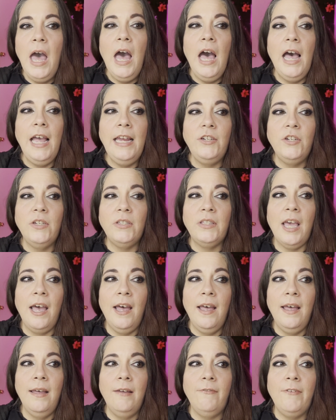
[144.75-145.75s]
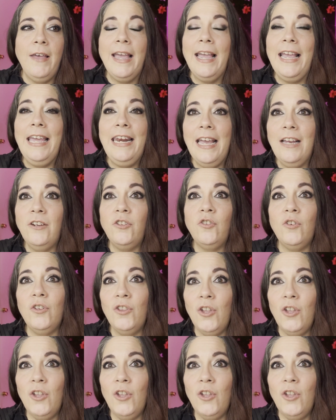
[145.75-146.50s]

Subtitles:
I just have an extra